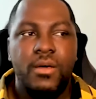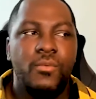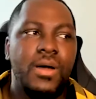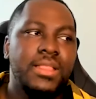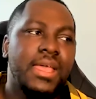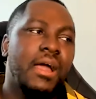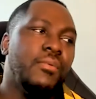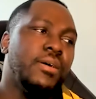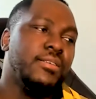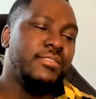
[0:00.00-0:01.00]
One thing I
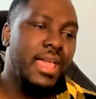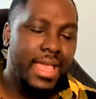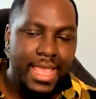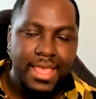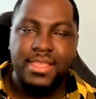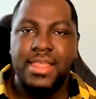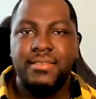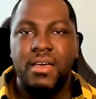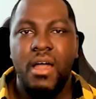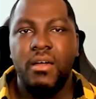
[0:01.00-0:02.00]
will say, I guess it
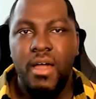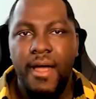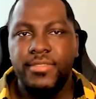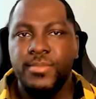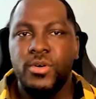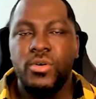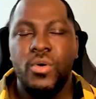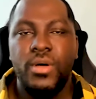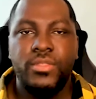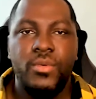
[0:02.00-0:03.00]
is uncomfortable
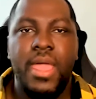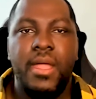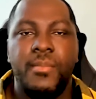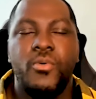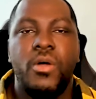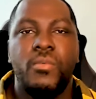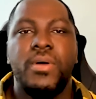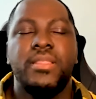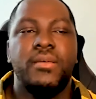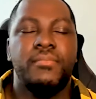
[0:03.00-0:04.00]
going through an airport
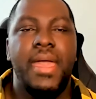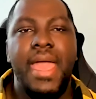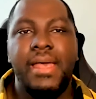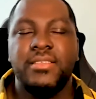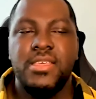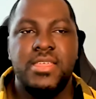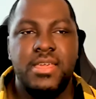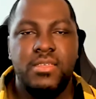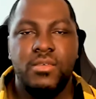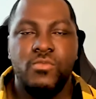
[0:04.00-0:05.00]
with the mask. It's
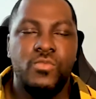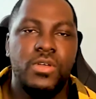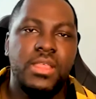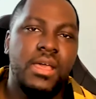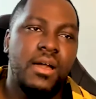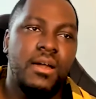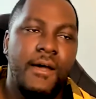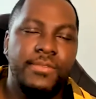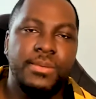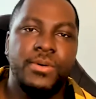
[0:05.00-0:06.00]
just really
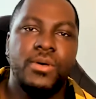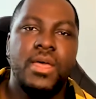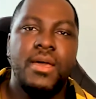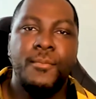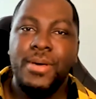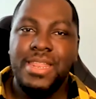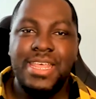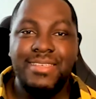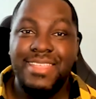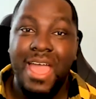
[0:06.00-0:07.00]
uncomfortable. But it
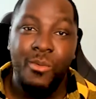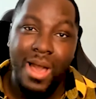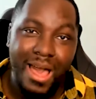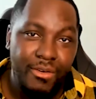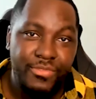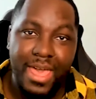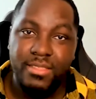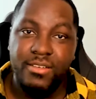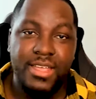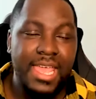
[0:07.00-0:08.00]
is that wow
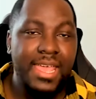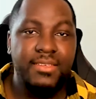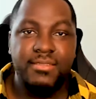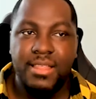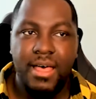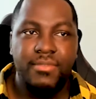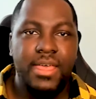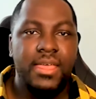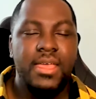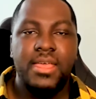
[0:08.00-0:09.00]
factor. Kids love
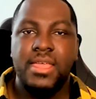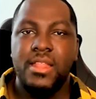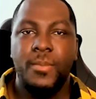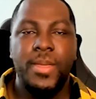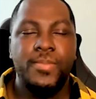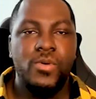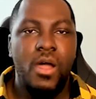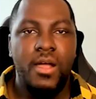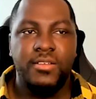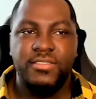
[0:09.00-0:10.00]
it. People
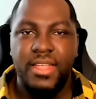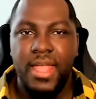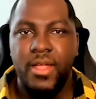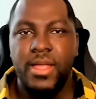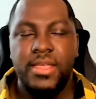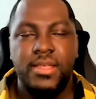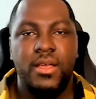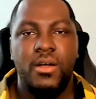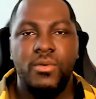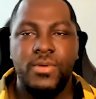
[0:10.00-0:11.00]
are staring,
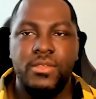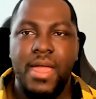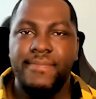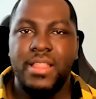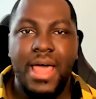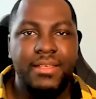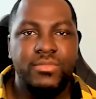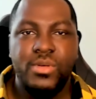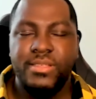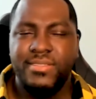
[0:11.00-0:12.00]
when you have the lights
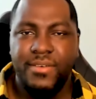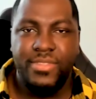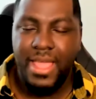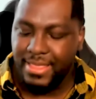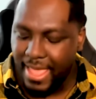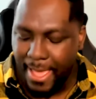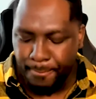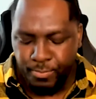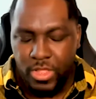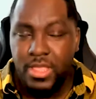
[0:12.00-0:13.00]
on and stuff like
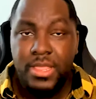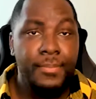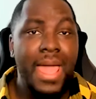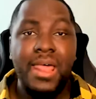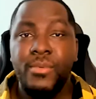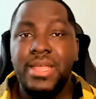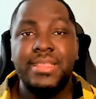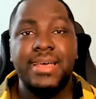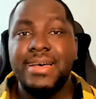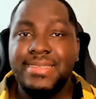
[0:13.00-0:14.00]
that. The battery
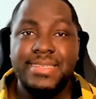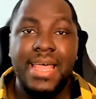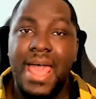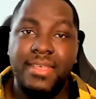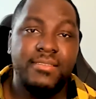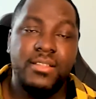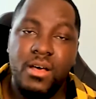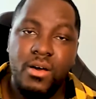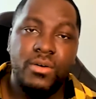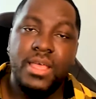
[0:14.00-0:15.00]
does last
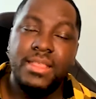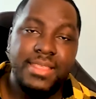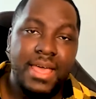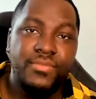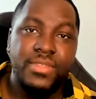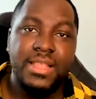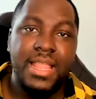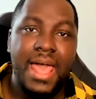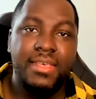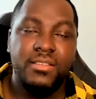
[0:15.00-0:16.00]
long. It definitely
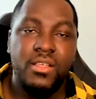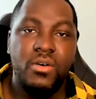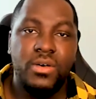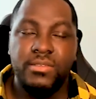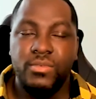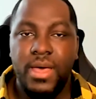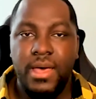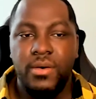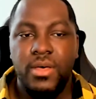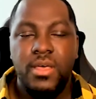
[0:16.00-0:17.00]
lasts long as
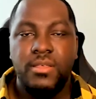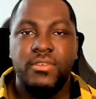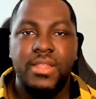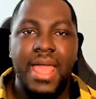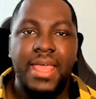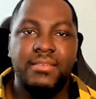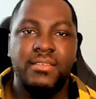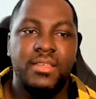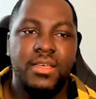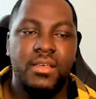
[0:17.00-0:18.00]
well. So that is
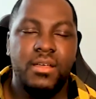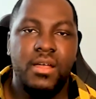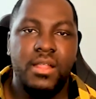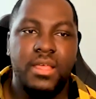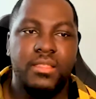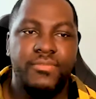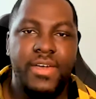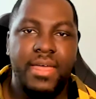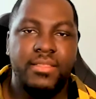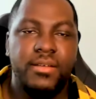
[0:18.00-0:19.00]
another
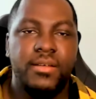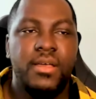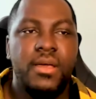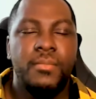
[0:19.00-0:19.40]
factor.